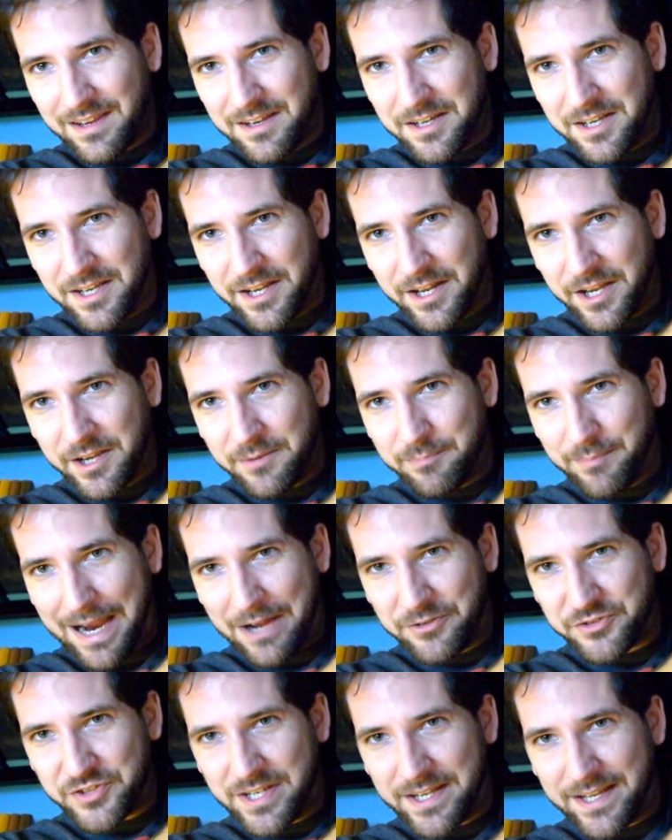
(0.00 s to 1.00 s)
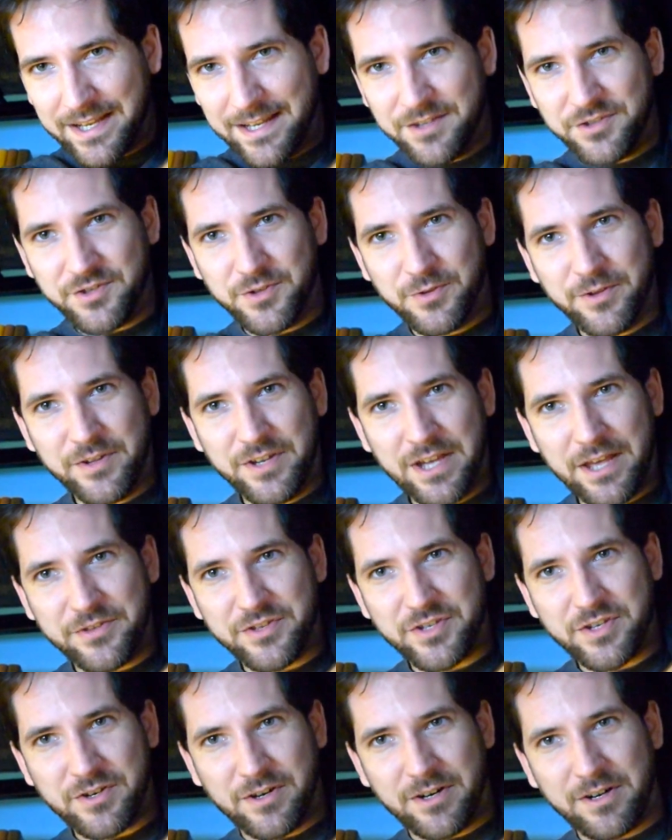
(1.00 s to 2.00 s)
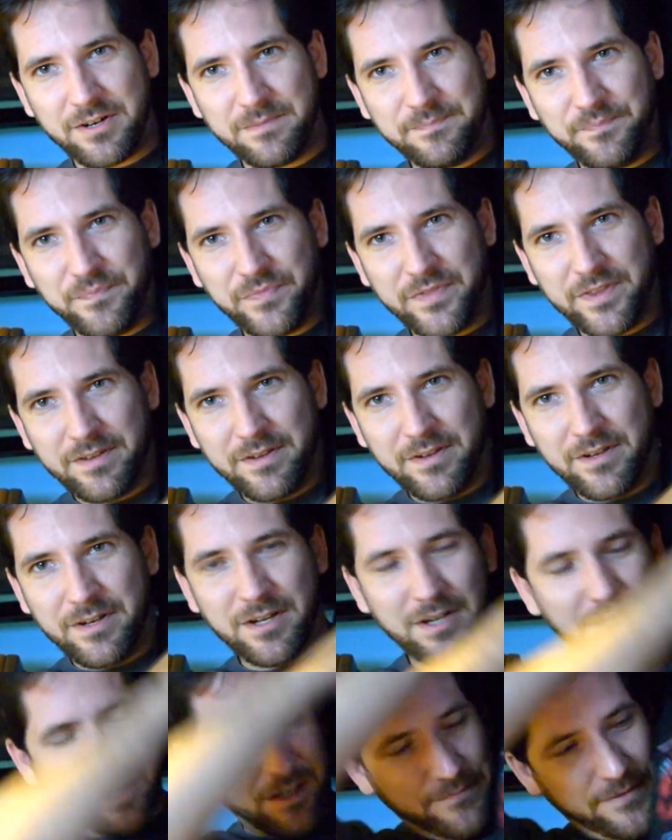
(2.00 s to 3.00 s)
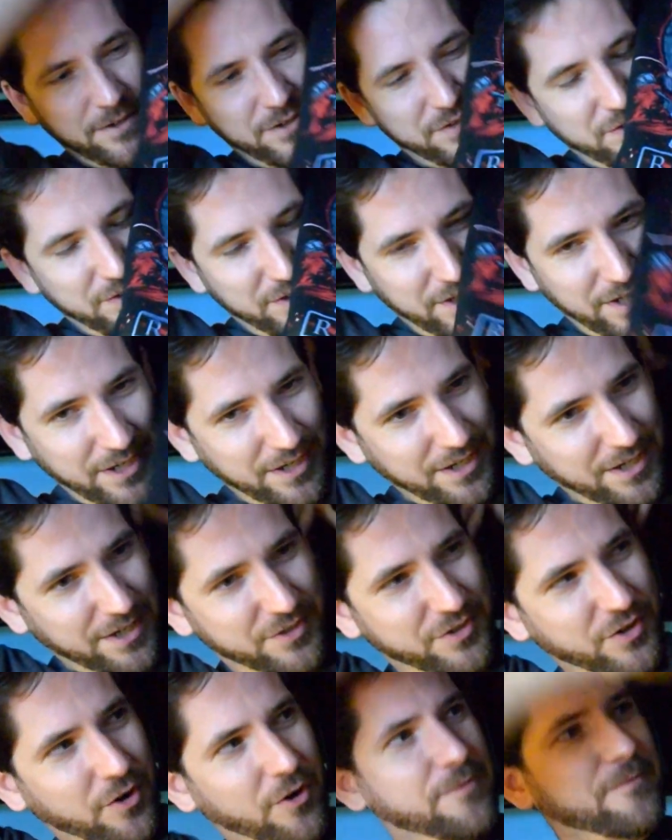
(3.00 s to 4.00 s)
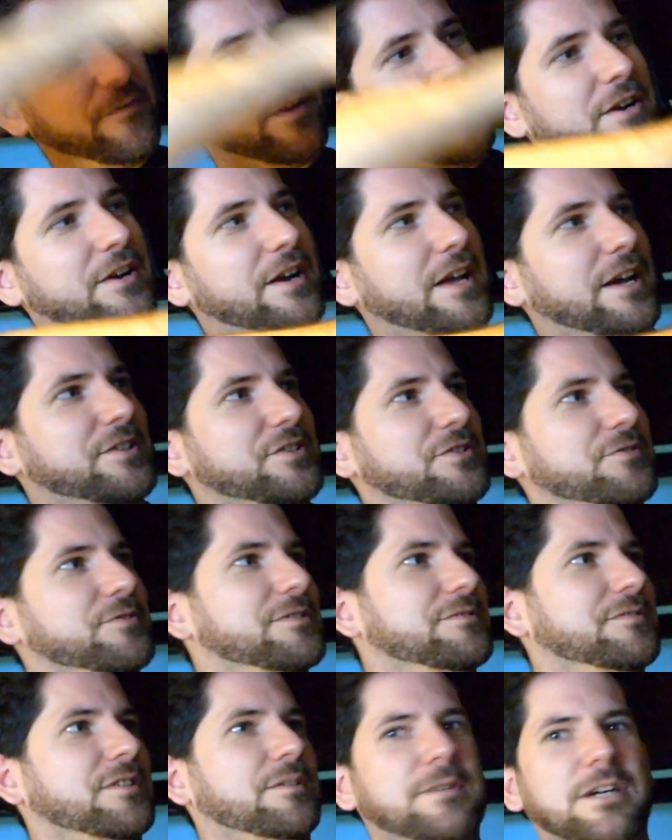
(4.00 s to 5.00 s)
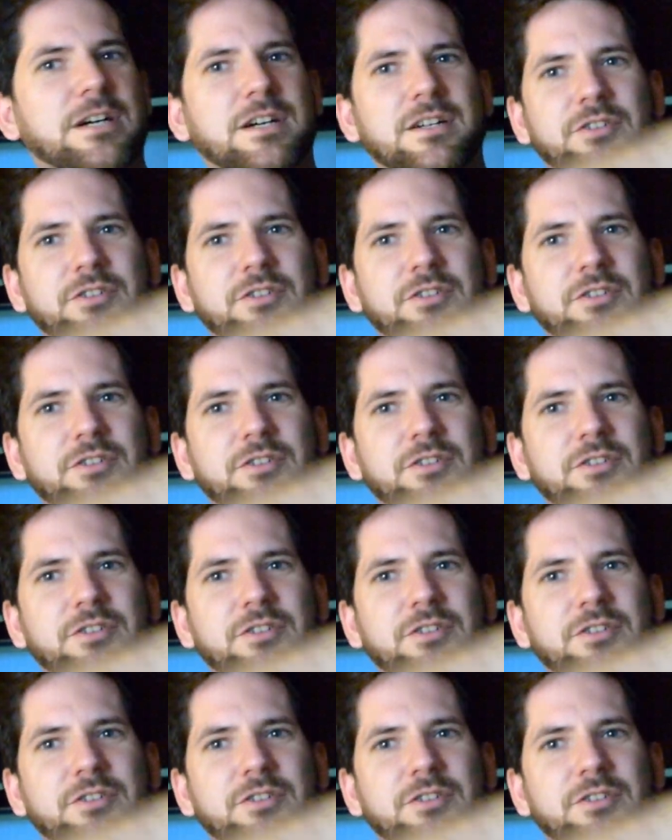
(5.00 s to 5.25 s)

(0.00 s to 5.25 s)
getting mounted into the Death Star. Obviously, Darth Vader next to it. Come on,